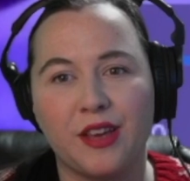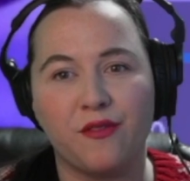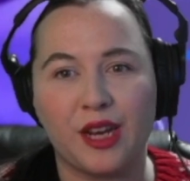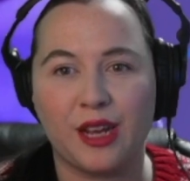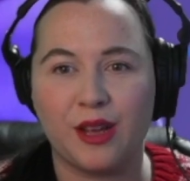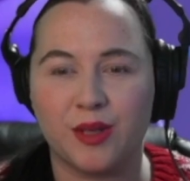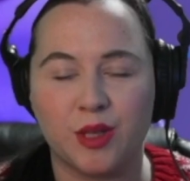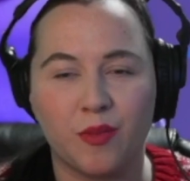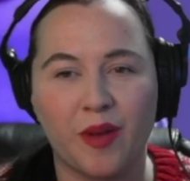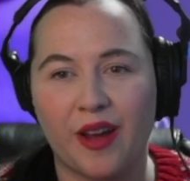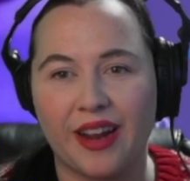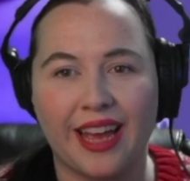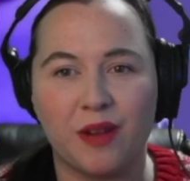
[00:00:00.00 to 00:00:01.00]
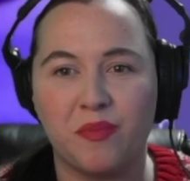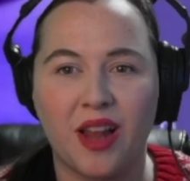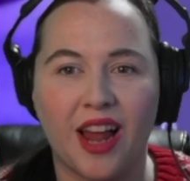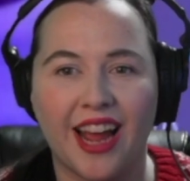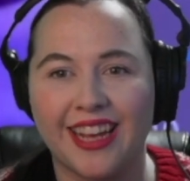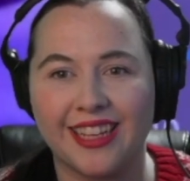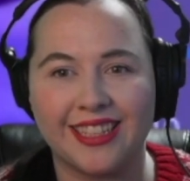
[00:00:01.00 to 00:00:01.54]
making videos about it and
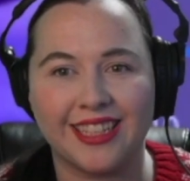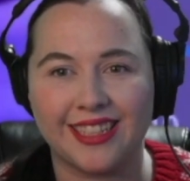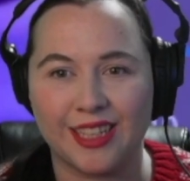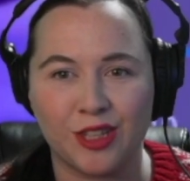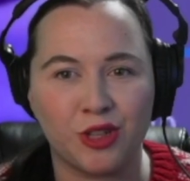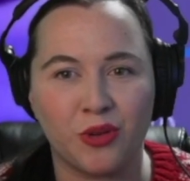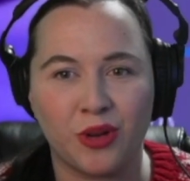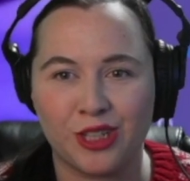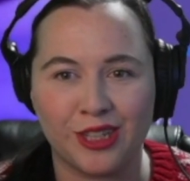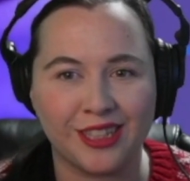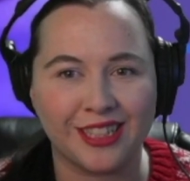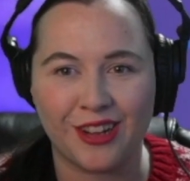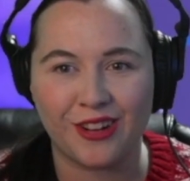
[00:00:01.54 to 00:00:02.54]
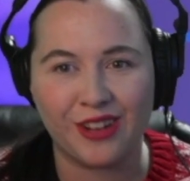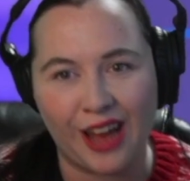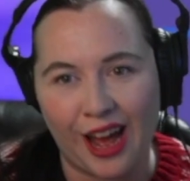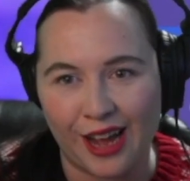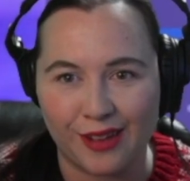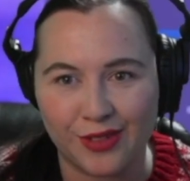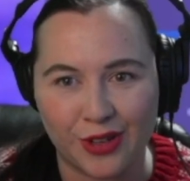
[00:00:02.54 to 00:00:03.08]
applying it to situations in their
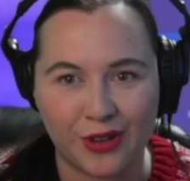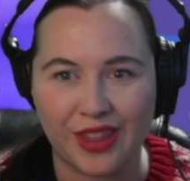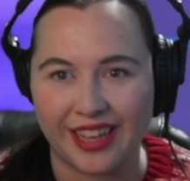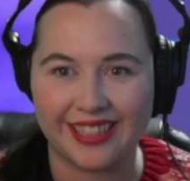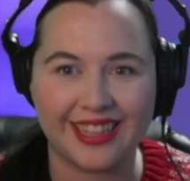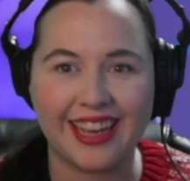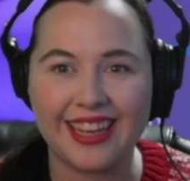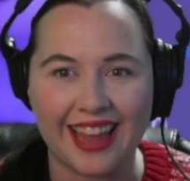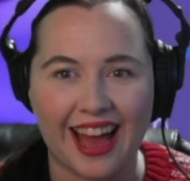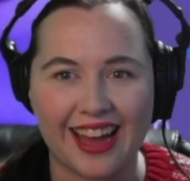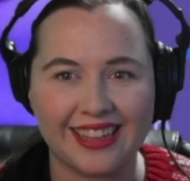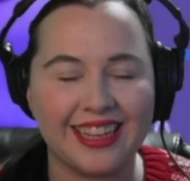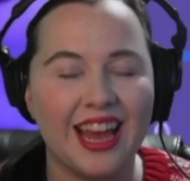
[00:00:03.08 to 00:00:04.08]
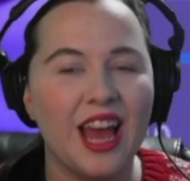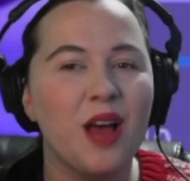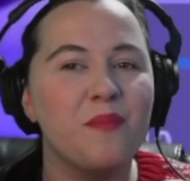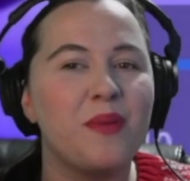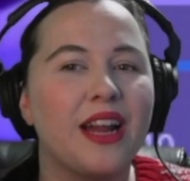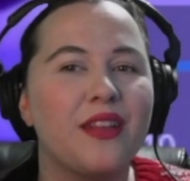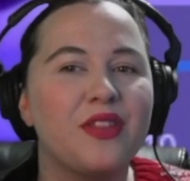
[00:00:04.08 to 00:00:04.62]
lives or things like that.
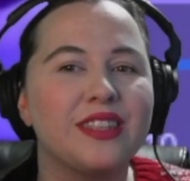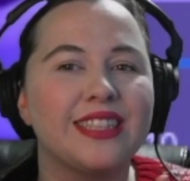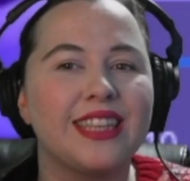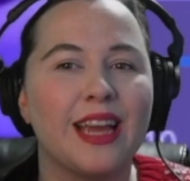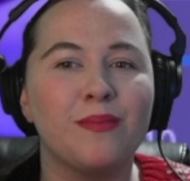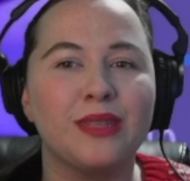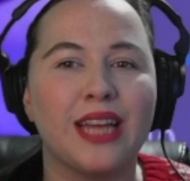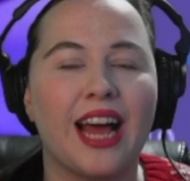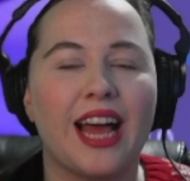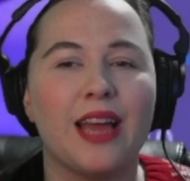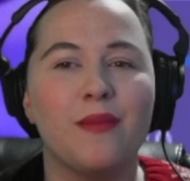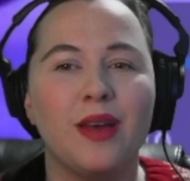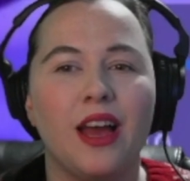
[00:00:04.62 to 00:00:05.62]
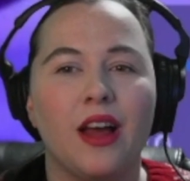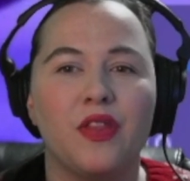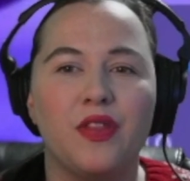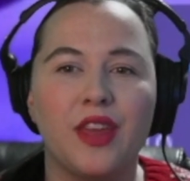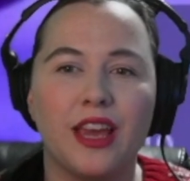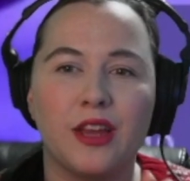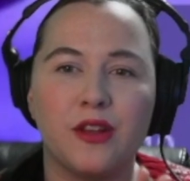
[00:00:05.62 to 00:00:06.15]
But at the same time,
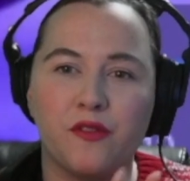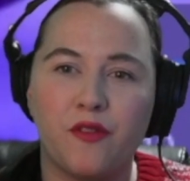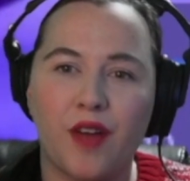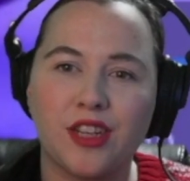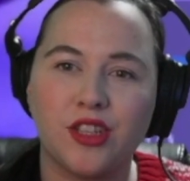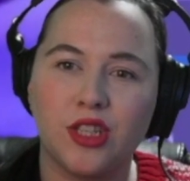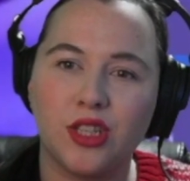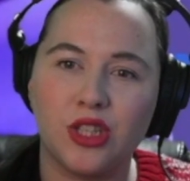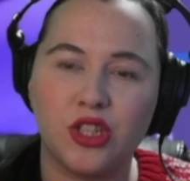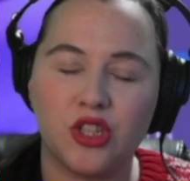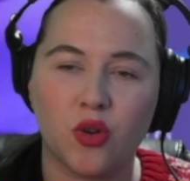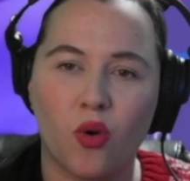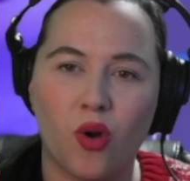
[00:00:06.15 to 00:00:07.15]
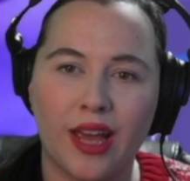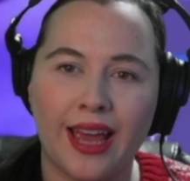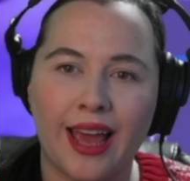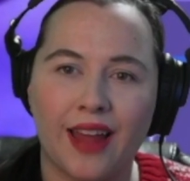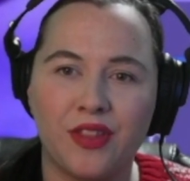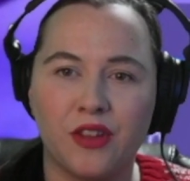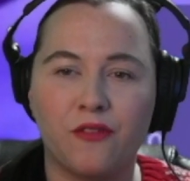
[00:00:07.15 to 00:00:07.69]
the infectious joy
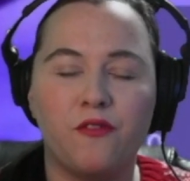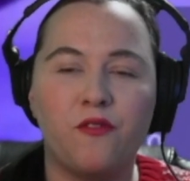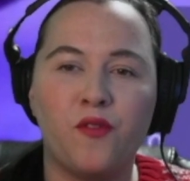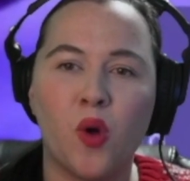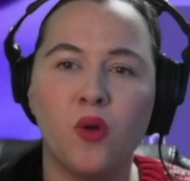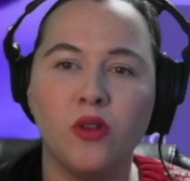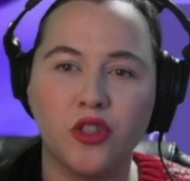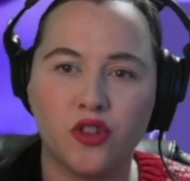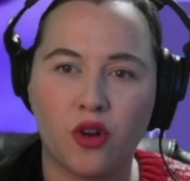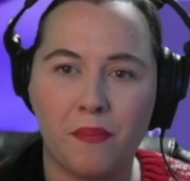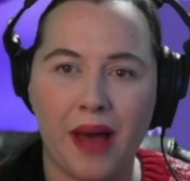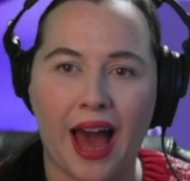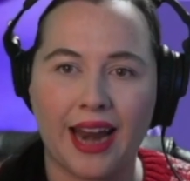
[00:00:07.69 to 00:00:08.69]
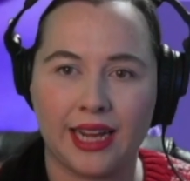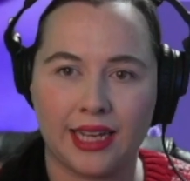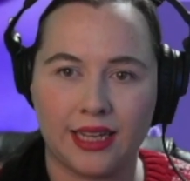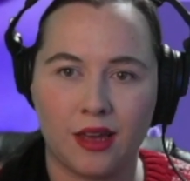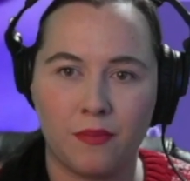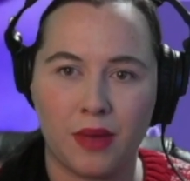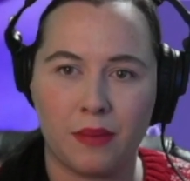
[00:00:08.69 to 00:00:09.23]
and the full
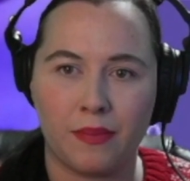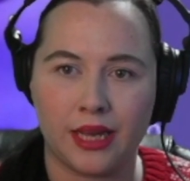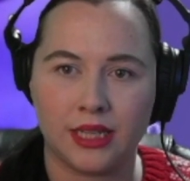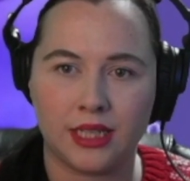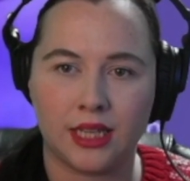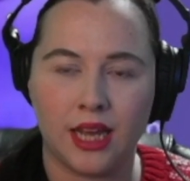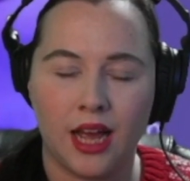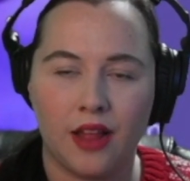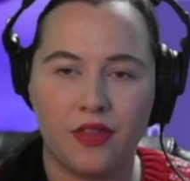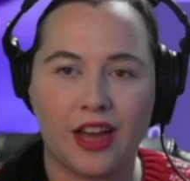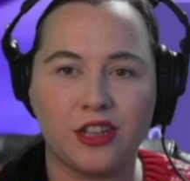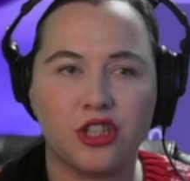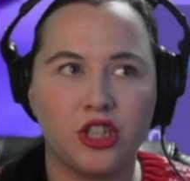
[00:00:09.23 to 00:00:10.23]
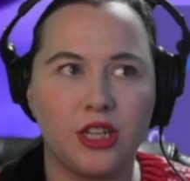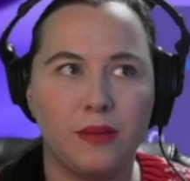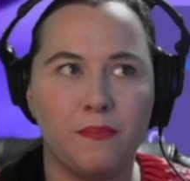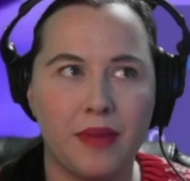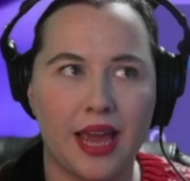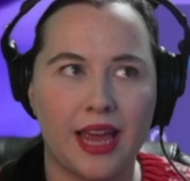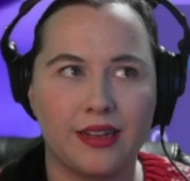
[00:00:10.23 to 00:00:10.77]
dramatic commitment that she
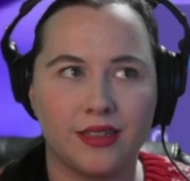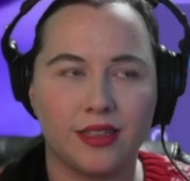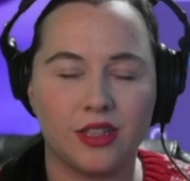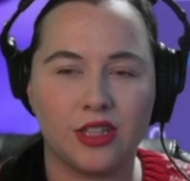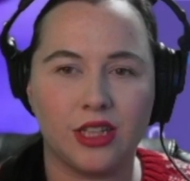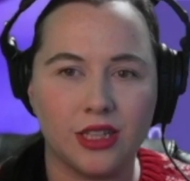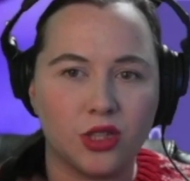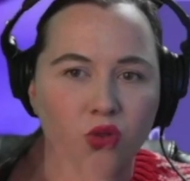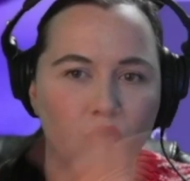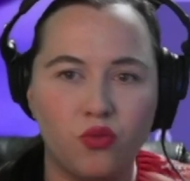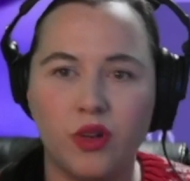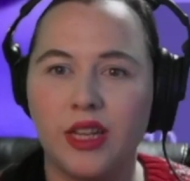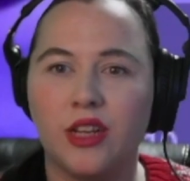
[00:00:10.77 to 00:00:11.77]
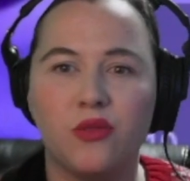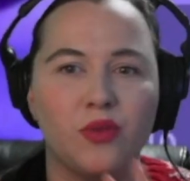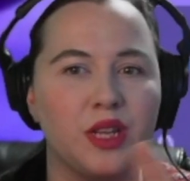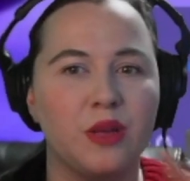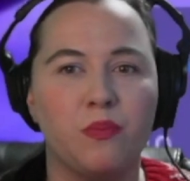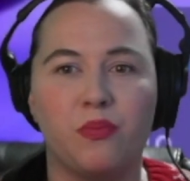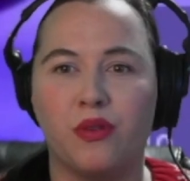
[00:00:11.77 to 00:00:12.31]
makes to this really,
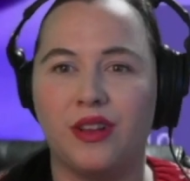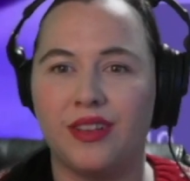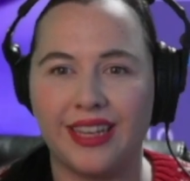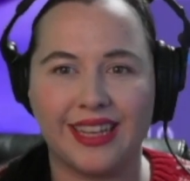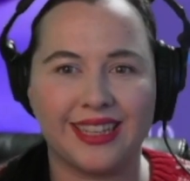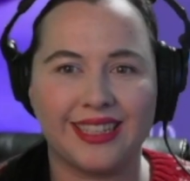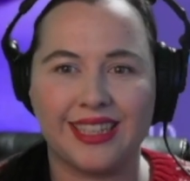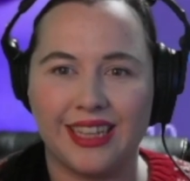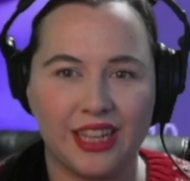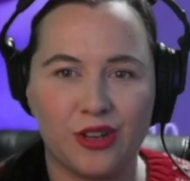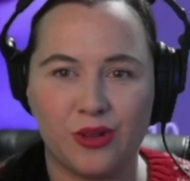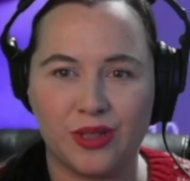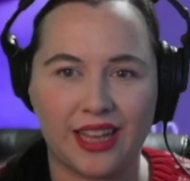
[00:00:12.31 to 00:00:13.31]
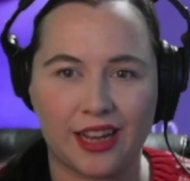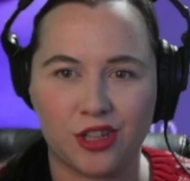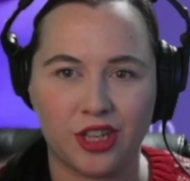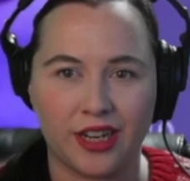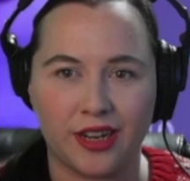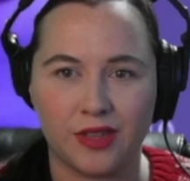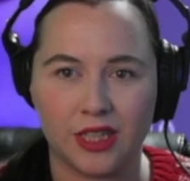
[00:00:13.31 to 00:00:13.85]
really brilliant little
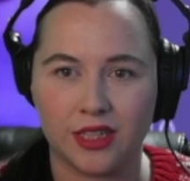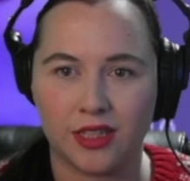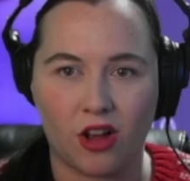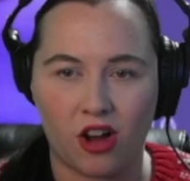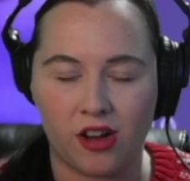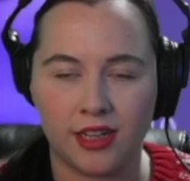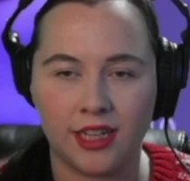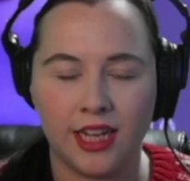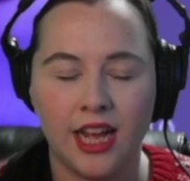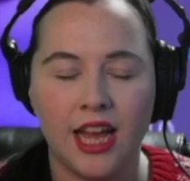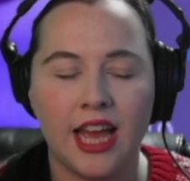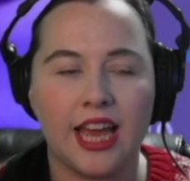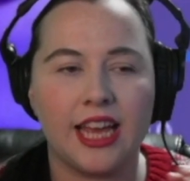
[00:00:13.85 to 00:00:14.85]
section of this song